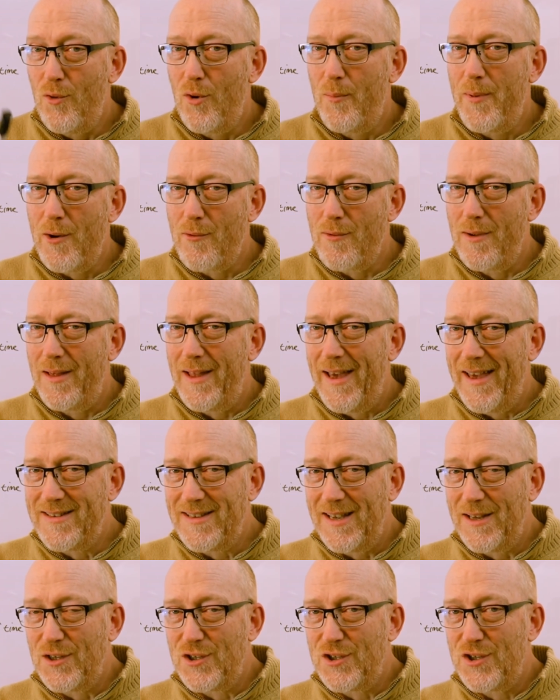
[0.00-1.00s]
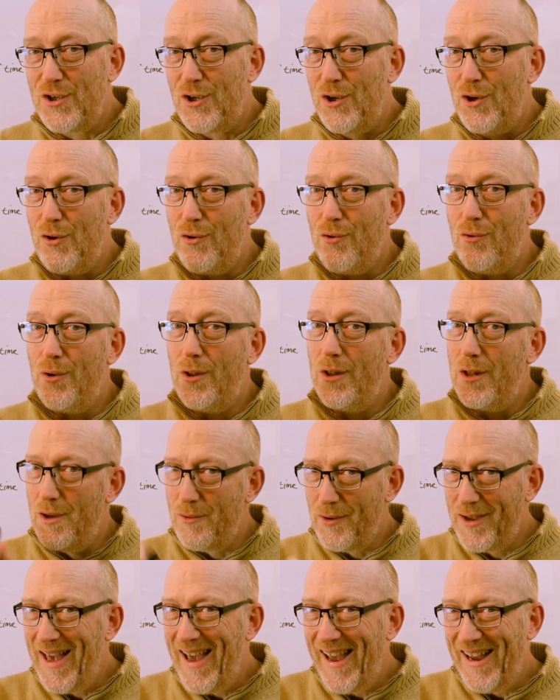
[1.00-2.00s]
will be relating to
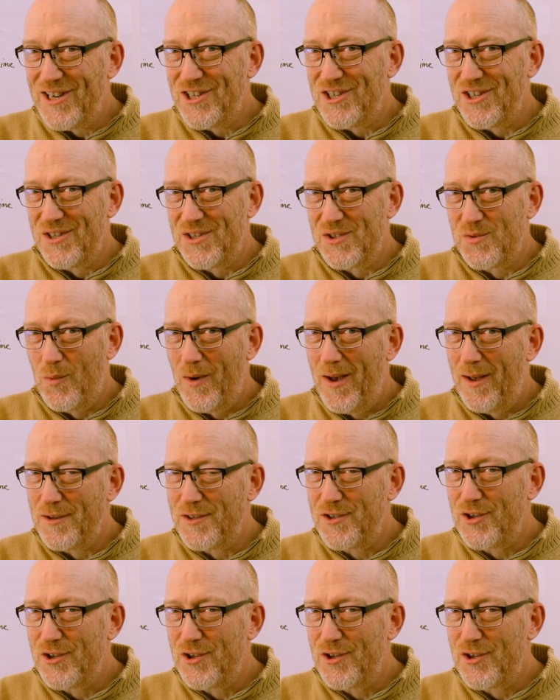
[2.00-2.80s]
location as well,